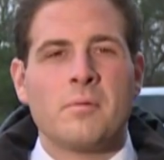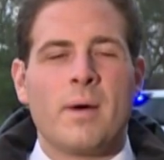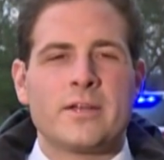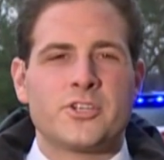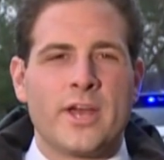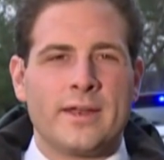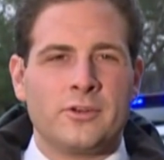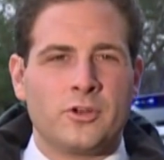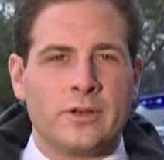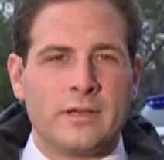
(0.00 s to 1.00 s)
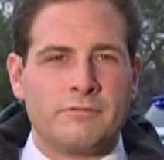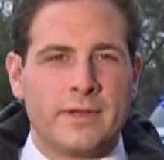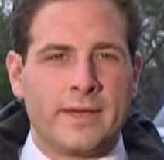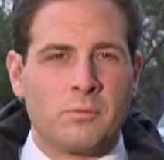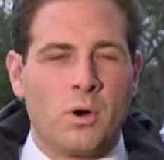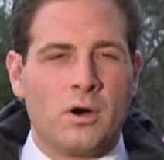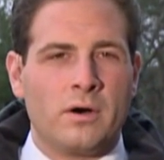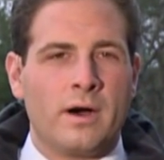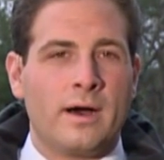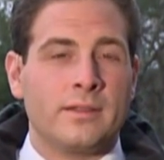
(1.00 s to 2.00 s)
Mike Shannon, good evening.
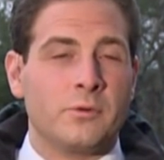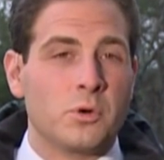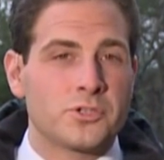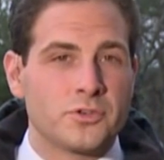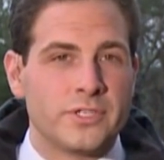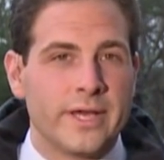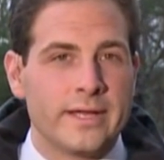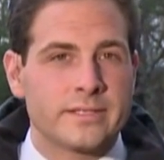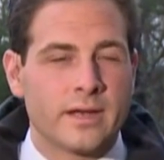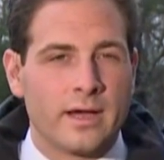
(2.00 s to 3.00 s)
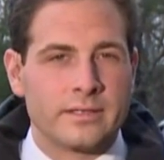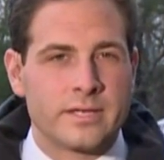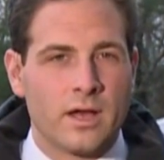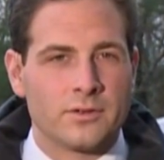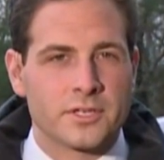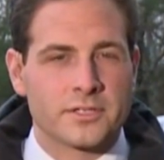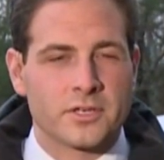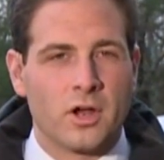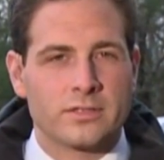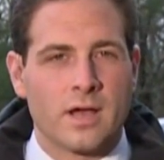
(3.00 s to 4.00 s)
Well, uh, the Worcester DA tonight tells
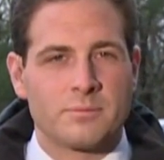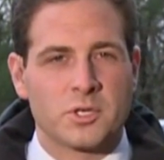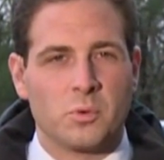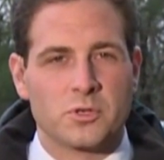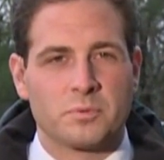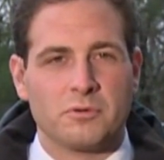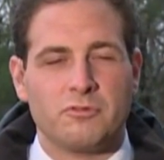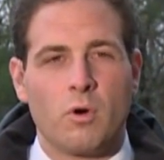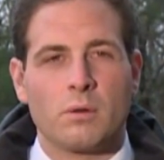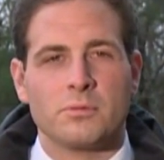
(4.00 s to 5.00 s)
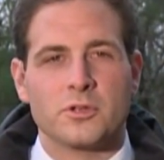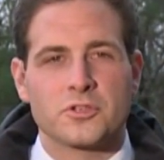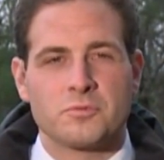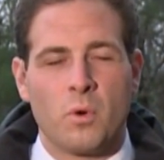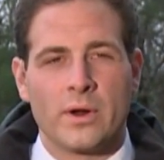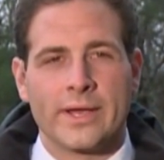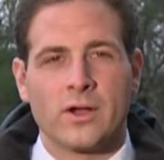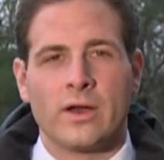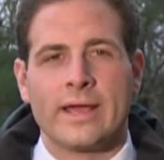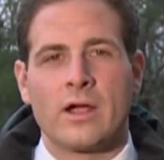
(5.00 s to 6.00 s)
us an autopsy was performed this
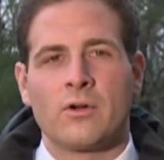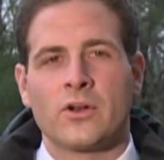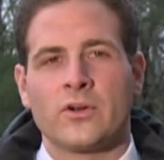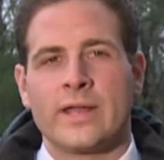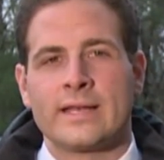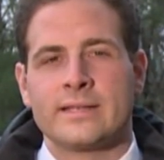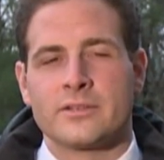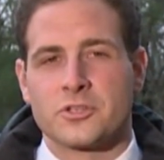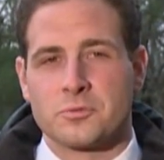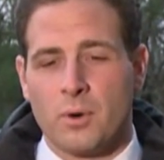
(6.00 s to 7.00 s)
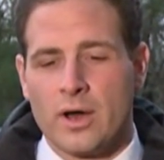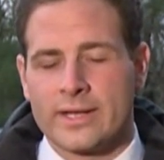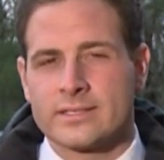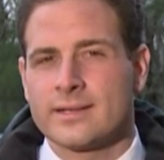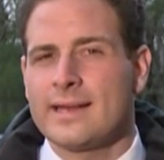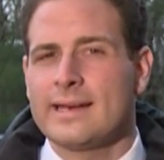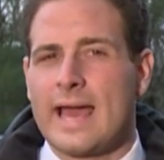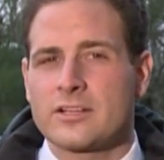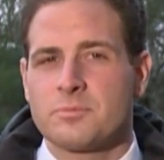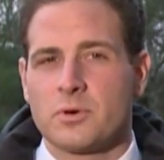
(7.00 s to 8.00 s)
morning on Aaron Hernandez's body. And tonight,
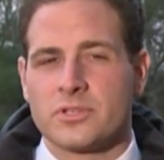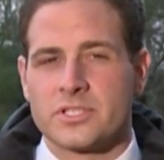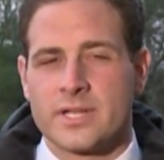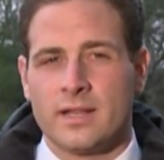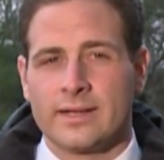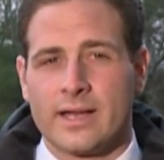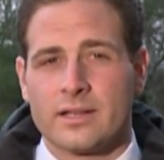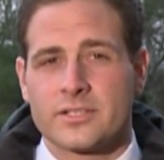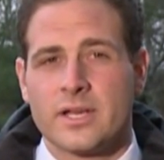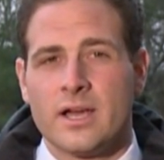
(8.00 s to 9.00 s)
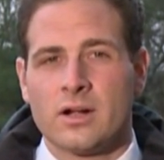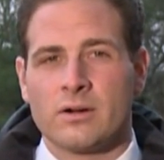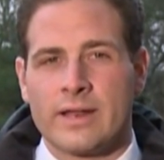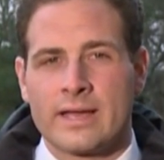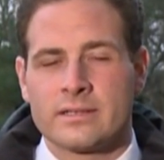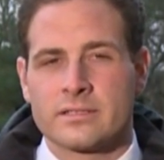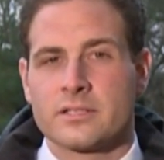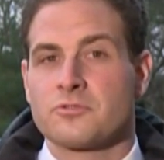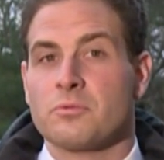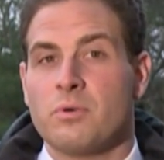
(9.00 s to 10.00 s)
an expert is telling us
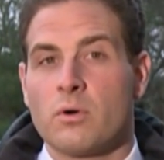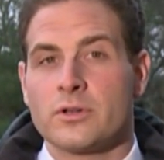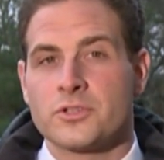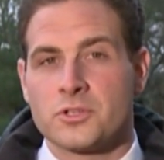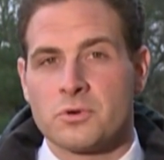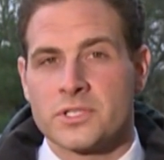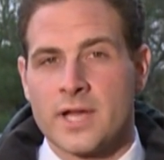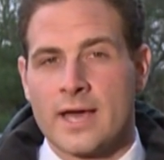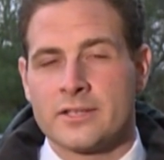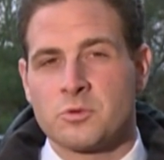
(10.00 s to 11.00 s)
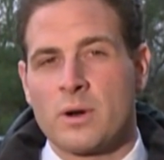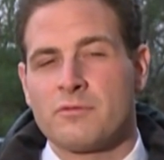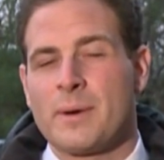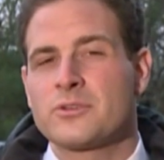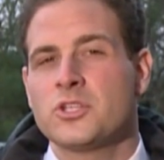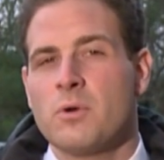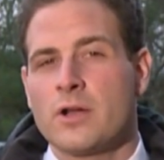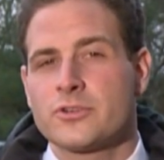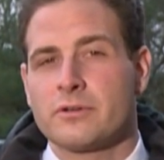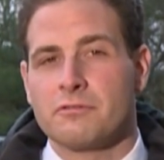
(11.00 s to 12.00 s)
Hernandez's reported suicide is one of about
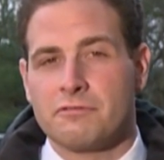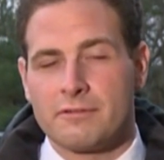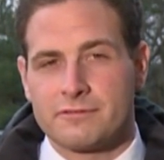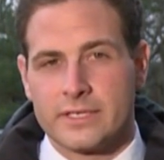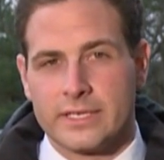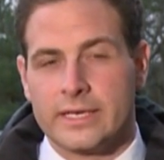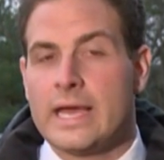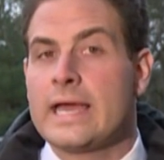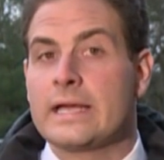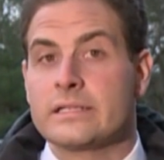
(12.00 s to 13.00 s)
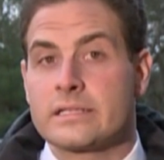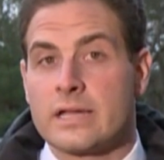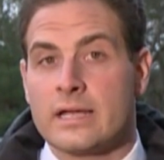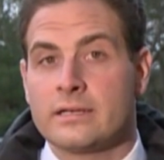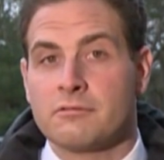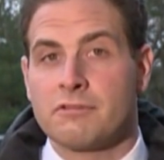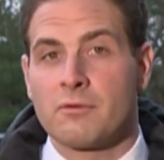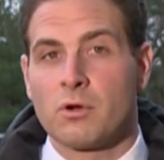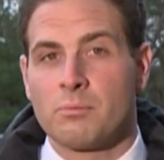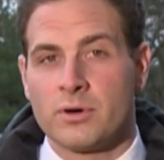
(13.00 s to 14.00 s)
250 in state and
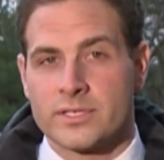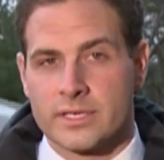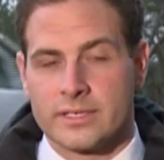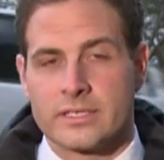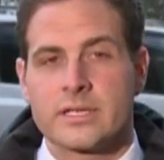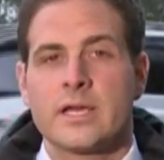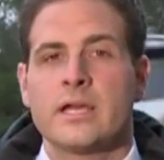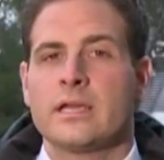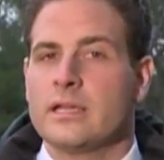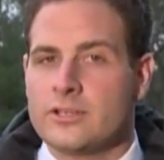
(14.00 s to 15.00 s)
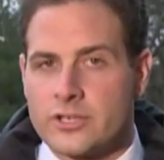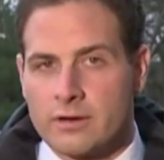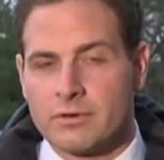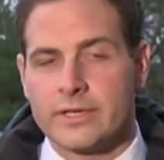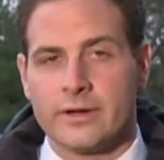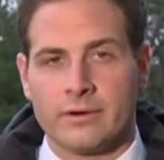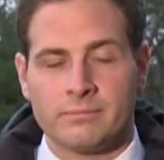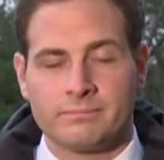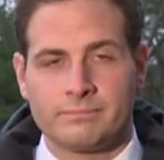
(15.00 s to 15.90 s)
federal prisons each and every year.